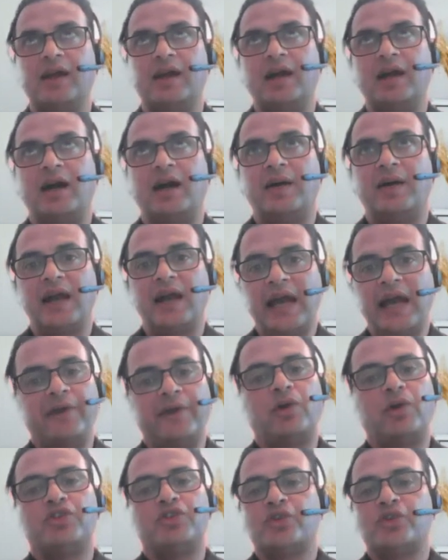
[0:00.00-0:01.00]
and
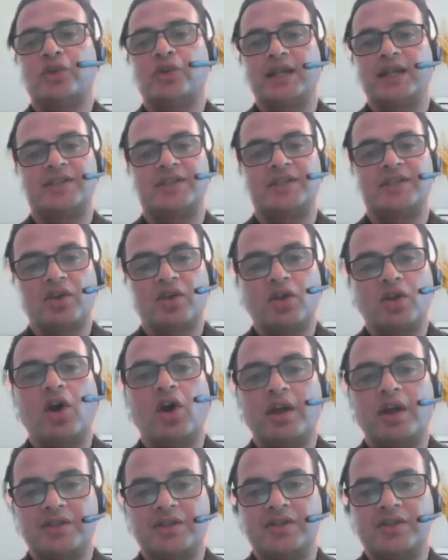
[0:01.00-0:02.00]
also consider
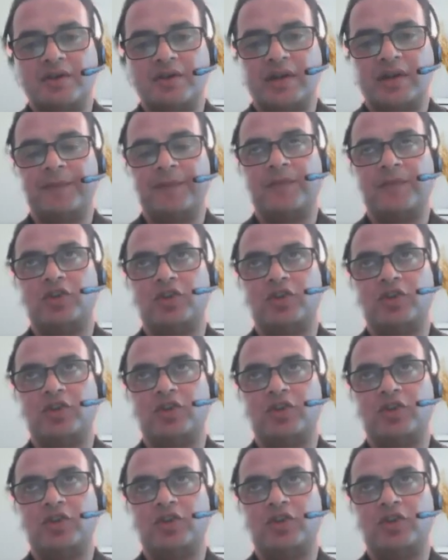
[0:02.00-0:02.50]
cost, right?